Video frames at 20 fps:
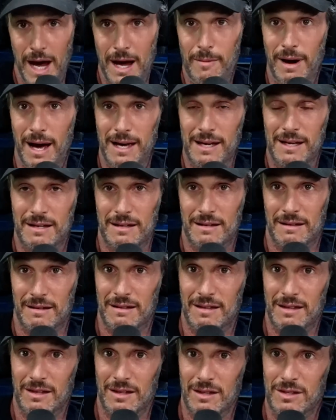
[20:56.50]
my
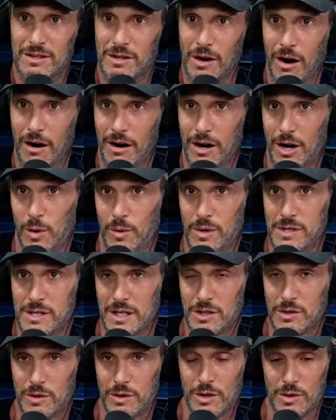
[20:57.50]
daughter was
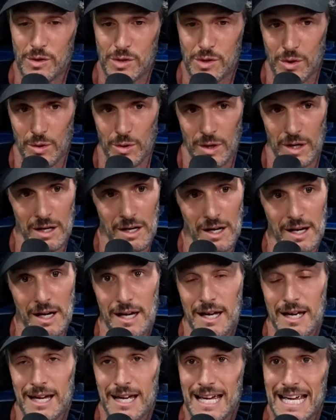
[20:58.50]
introduced to her
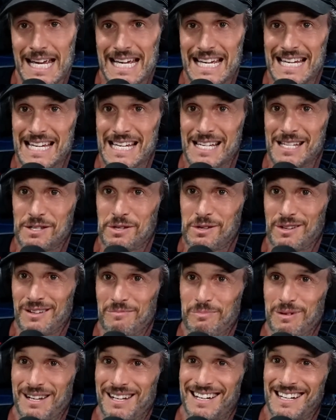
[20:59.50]
is
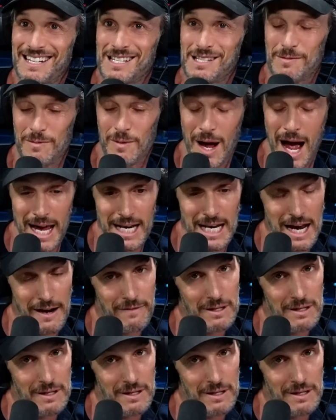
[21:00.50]
because I'd never